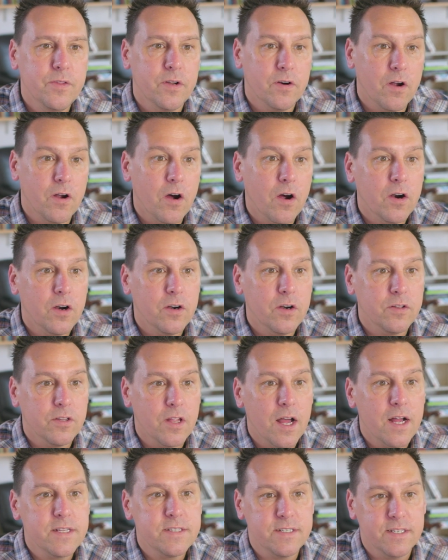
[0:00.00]
There are
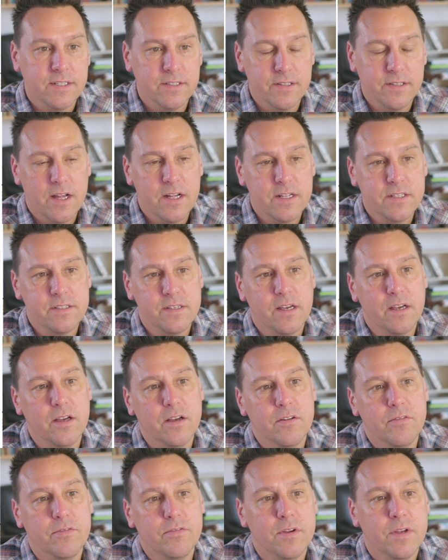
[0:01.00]
lots and lots
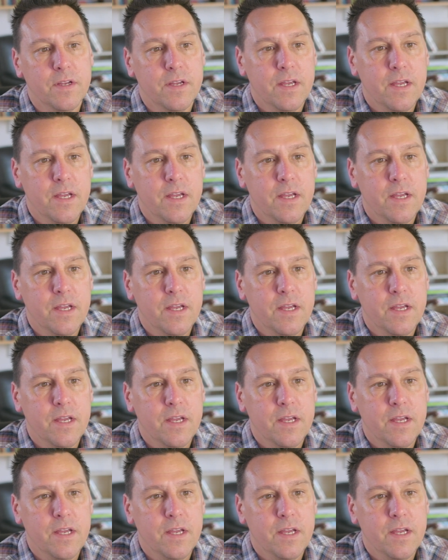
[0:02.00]
of